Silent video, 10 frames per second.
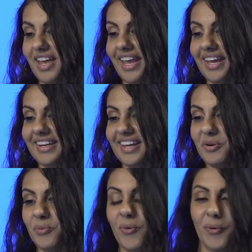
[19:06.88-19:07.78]
And
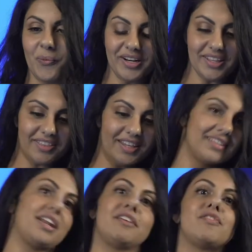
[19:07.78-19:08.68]
one of the things
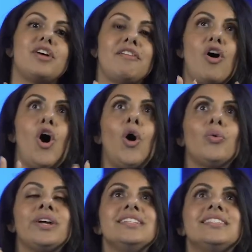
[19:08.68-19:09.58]
that have
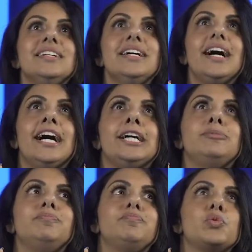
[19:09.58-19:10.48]
always
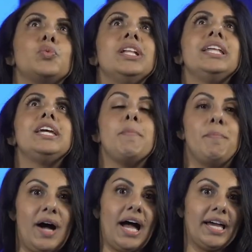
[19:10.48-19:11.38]
really
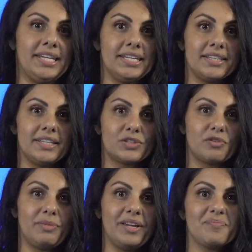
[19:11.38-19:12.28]
embodied this for
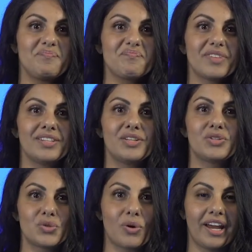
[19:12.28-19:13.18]
me is a
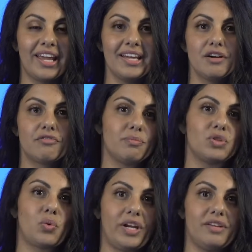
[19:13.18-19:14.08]
story from
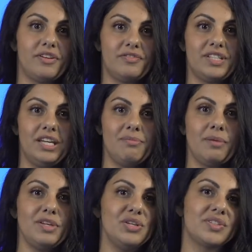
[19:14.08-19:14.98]
2015.
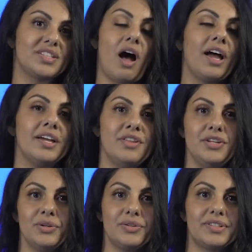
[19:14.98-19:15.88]
Maybe you saw it in the
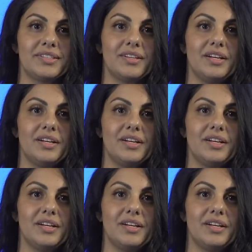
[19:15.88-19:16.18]
news.